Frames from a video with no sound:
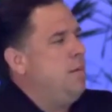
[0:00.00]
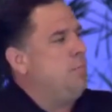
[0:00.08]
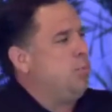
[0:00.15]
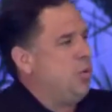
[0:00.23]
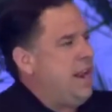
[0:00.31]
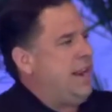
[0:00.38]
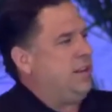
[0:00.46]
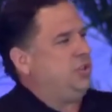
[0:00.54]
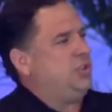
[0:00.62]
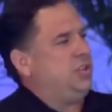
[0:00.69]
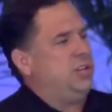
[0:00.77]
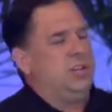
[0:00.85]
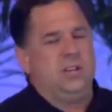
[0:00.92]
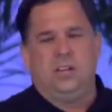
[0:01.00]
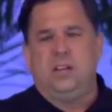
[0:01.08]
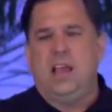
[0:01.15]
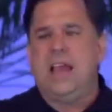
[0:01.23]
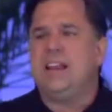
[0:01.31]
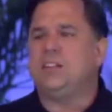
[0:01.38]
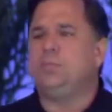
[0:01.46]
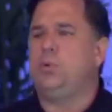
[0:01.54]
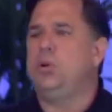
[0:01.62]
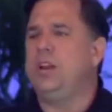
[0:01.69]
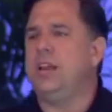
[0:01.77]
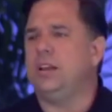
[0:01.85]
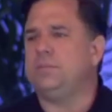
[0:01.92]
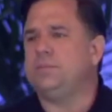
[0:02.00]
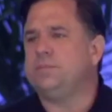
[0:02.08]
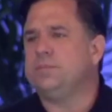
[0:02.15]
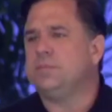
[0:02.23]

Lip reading: branch, and it's put in.